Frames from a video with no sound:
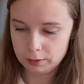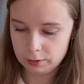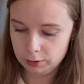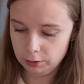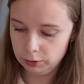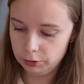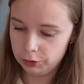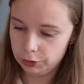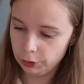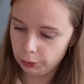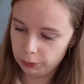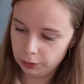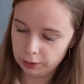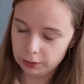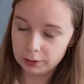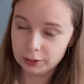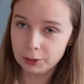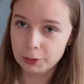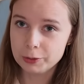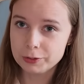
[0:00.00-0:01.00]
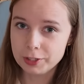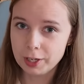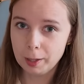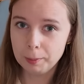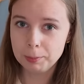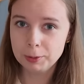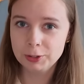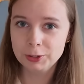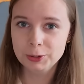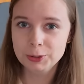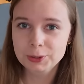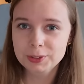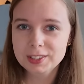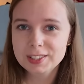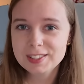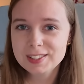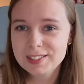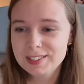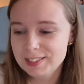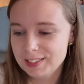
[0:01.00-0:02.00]
The donut goes up to
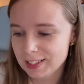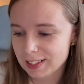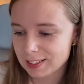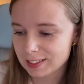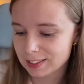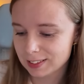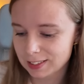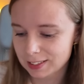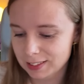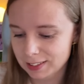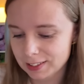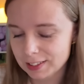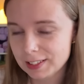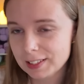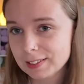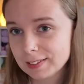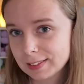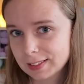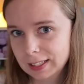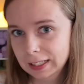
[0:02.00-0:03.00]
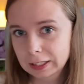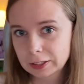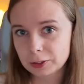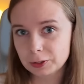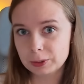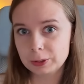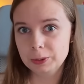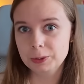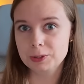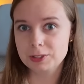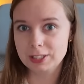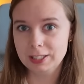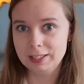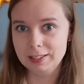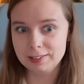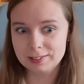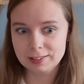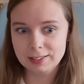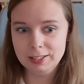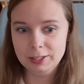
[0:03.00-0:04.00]
60 single
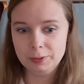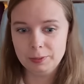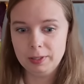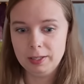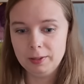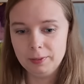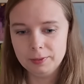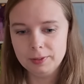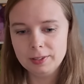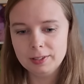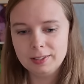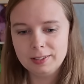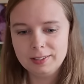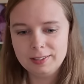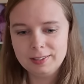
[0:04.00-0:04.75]
crochets in a round.